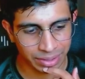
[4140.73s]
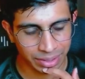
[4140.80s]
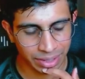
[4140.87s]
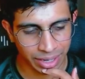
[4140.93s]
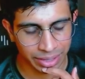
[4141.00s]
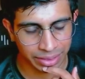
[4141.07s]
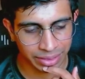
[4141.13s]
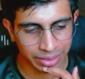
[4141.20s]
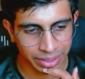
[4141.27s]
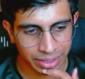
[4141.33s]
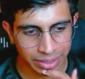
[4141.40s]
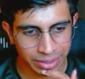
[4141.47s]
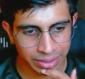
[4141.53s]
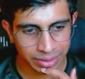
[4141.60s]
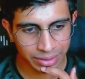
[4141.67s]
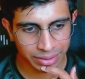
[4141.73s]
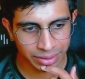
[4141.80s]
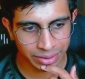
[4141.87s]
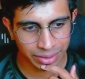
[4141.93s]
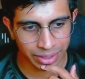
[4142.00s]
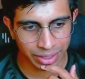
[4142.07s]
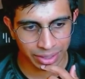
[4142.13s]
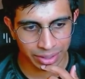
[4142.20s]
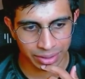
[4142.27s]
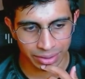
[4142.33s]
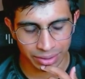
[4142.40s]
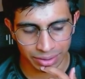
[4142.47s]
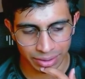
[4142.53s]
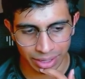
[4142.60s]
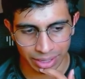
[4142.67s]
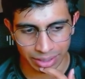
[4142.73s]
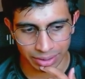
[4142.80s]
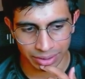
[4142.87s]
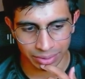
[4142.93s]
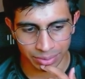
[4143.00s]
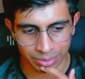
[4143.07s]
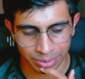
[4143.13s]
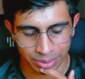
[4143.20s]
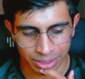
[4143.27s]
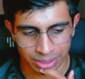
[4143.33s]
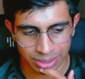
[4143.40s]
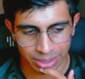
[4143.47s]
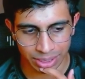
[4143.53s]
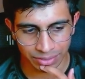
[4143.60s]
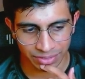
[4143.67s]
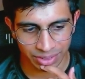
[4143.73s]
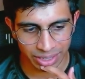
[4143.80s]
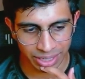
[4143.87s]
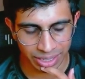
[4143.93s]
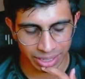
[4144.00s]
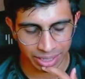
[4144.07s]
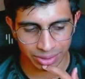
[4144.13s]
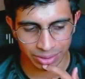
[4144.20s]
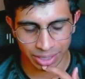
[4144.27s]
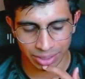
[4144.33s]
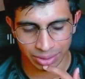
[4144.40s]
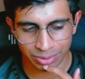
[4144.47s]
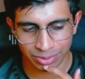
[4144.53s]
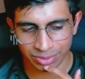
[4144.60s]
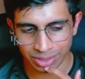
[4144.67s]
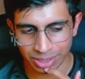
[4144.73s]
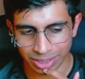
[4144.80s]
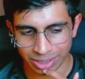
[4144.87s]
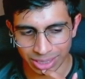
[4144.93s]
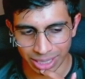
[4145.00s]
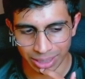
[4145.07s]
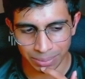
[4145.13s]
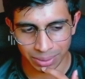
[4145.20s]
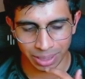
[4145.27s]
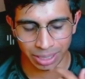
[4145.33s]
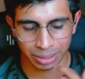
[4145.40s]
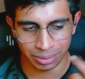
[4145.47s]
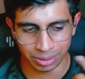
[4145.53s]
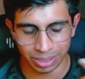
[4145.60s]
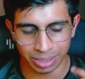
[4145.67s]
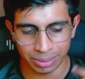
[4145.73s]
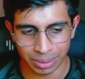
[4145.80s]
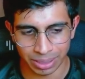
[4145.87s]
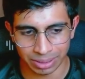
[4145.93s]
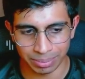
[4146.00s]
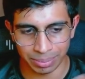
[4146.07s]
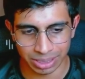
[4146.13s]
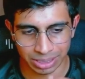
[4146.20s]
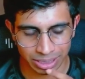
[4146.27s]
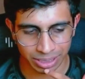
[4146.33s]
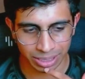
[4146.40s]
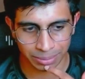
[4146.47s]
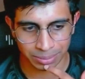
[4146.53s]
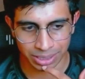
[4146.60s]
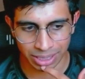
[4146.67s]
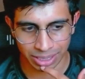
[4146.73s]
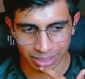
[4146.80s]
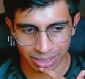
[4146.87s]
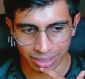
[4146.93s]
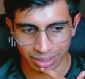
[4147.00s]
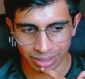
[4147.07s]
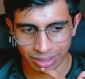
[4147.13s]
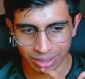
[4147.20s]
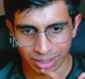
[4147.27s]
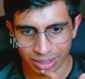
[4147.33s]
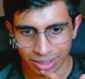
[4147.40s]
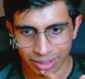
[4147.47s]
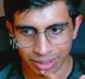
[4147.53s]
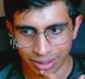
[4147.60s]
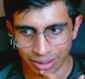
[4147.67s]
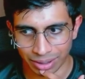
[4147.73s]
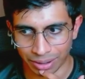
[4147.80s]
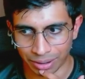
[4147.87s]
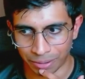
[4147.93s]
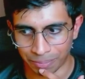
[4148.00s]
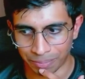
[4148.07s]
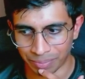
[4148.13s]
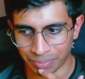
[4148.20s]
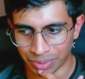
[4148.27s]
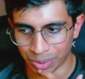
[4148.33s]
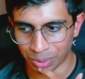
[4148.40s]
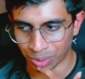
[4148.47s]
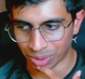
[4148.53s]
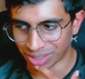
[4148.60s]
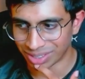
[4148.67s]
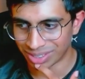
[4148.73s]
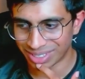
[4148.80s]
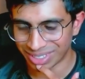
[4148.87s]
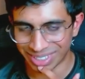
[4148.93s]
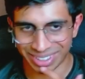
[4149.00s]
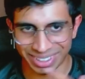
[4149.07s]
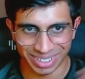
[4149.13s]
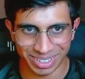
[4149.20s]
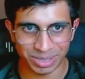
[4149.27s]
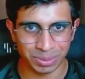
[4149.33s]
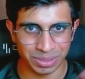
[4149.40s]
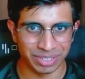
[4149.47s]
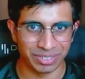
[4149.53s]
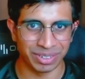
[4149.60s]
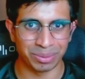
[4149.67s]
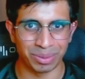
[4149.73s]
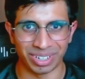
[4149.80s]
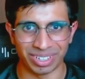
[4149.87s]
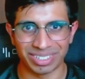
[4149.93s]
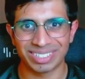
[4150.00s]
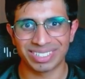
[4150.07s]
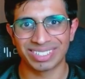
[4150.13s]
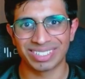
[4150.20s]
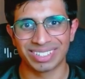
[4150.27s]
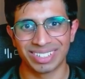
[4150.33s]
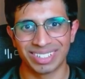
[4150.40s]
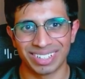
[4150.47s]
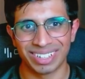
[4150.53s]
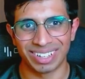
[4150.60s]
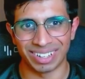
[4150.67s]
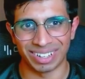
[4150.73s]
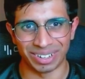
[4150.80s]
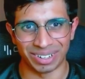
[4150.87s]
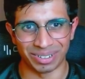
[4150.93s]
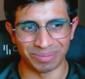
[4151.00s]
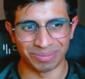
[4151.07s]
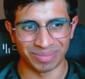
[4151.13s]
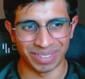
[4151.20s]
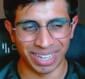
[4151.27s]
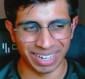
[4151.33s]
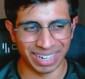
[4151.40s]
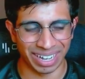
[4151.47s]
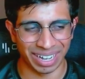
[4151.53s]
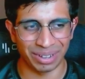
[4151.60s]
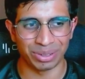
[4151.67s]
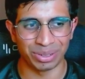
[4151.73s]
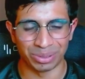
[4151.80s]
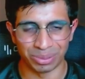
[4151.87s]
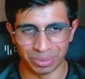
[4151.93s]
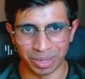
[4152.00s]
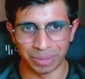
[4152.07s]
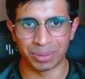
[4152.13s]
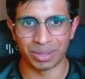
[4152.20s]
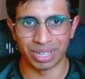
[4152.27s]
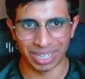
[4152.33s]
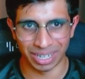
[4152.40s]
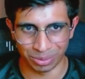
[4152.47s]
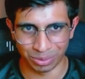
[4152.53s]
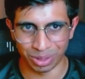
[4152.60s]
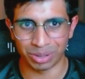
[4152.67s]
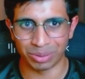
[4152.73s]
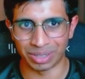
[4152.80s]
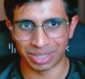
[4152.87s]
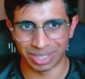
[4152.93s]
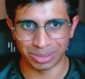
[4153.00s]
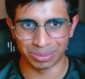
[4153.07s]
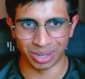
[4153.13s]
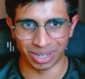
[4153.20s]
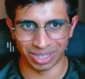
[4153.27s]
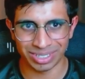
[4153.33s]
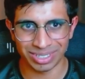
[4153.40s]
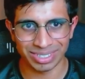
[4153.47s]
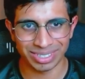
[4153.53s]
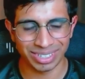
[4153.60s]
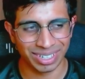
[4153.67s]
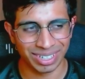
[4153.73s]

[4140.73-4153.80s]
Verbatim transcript: I think their like the reasoning for that, and I, do, I don't fully understand, but like really ba basically upskilling um, the world in their specific models um, and how you manipulate and work with these models.